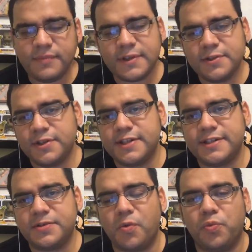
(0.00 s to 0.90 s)
So this
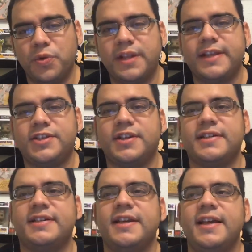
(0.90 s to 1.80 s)
is really
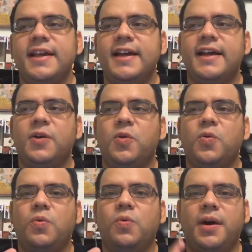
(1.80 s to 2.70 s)
just
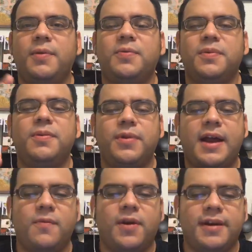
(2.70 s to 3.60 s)
what would
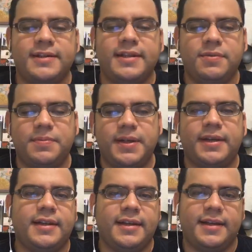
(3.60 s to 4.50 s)
I want to see
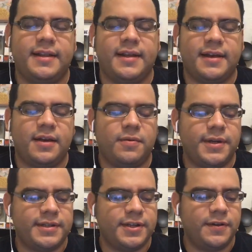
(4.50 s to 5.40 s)
repeatedly in that kind of way.
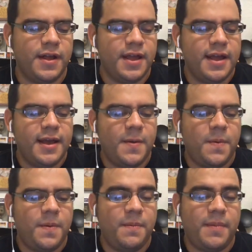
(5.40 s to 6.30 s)
So
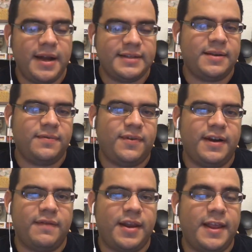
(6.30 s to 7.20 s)
my top
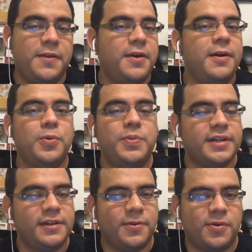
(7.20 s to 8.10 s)
5, and they're no
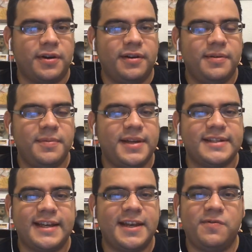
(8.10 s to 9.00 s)
particular order, because
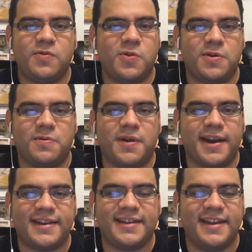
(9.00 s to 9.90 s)
I can never order
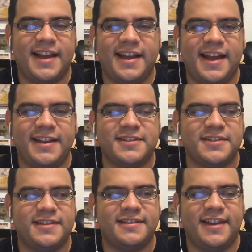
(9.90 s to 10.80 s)
right. They're
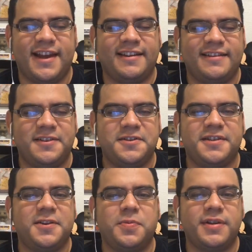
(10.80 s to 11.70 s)
just
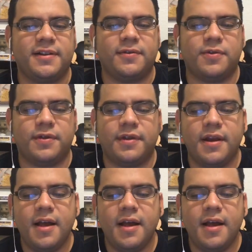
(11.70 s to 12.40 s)
in no particular order.